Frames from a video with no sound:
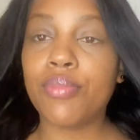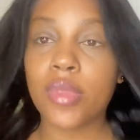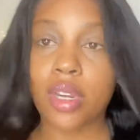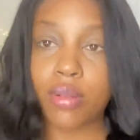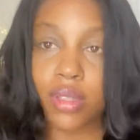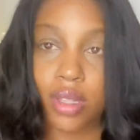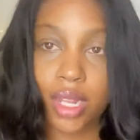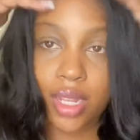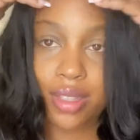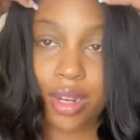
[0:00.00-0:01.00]
And I was,
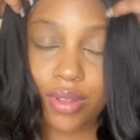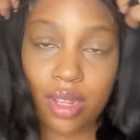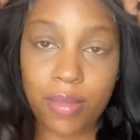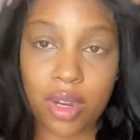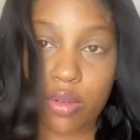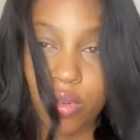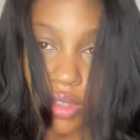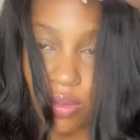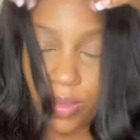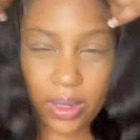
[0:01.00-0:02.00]
like I said, I was thinking about doing
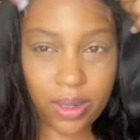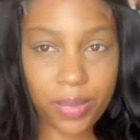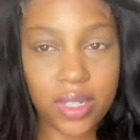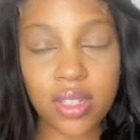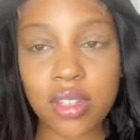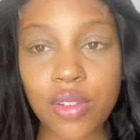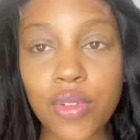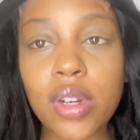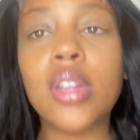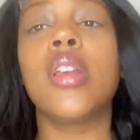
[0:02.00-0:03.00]
2 blonde pieces in the
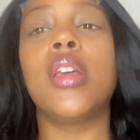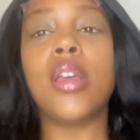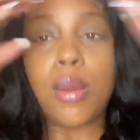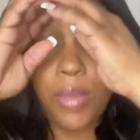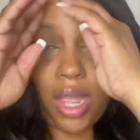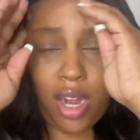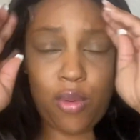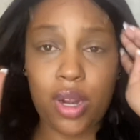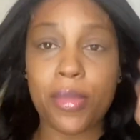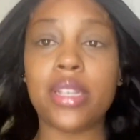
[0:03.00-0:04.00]
front, but I don't
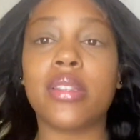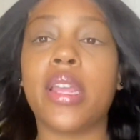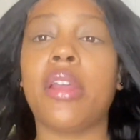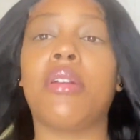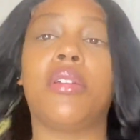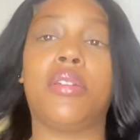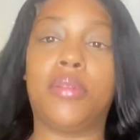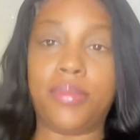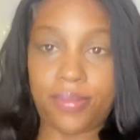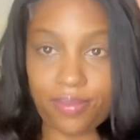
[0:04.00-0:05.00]
want to mess the hair up,